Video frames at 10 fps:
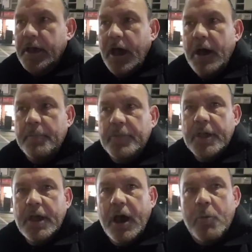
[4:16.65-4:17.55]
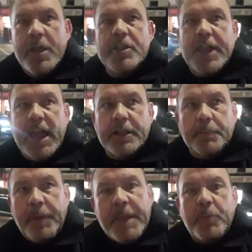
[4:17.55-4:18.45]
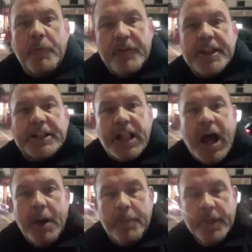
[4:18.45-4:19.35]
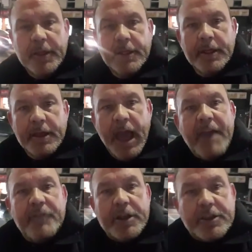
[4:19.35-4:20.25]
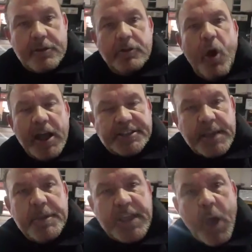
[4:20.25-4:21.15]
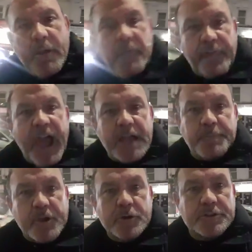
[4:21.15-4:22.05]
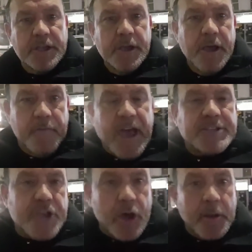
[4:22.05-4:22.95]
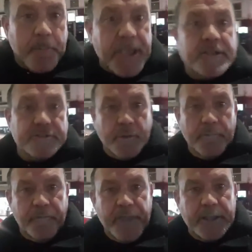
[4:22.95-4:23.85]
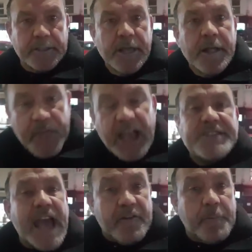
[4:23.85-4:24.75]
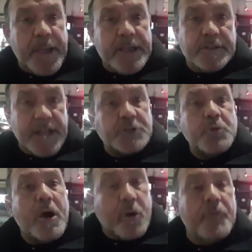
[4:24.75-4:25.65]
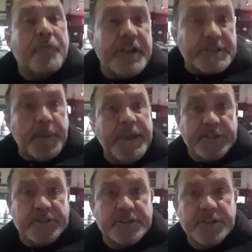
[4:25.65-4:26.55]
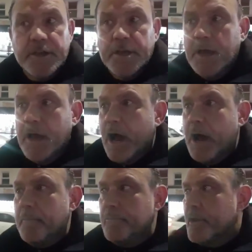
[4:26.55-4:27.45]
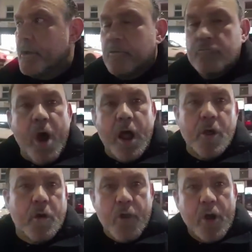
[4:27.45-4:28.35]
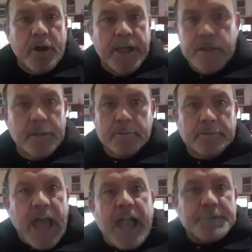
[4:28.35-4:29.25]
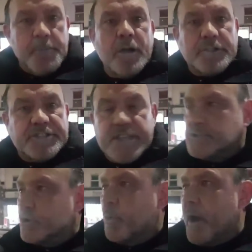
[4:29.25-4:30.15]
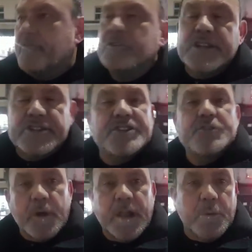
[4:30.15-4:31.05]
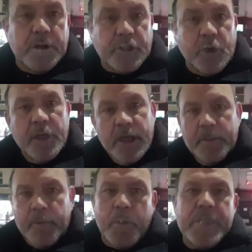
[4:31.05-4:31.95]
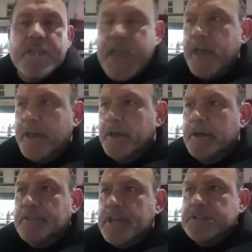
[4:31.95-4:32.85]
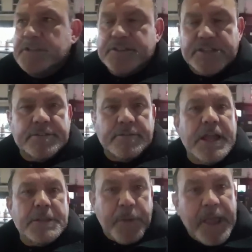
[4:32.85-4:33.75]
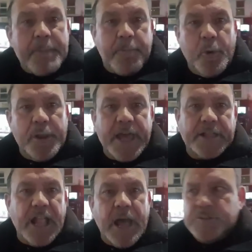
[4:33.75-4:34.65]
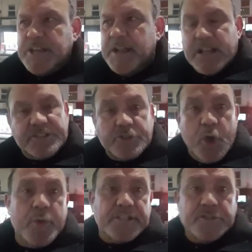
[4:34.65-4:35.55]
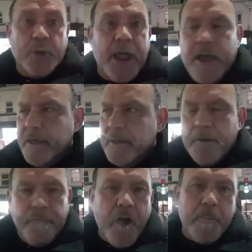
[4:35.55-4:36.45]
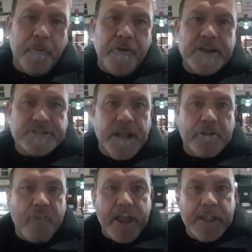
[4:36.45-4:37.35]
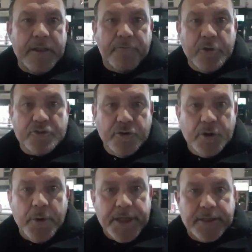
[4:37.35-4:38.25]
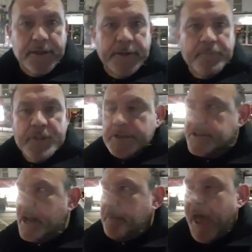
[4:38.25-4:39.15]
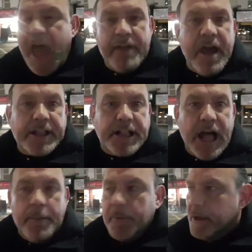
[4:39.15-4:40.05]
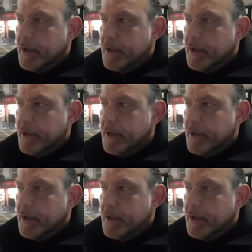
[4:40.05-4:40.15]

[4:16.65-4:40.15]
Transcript: And when you get people within the club having a semi-go at the fans because of our certain opinions on things, that's our opinion, that's what I call free speech. Rightly or wrongly, that is my decision, or whoever's decision, what they want to do. But when you get these people in our club telling us to do this and do that, Theo Profeta's done a great interview during the week saying about our club.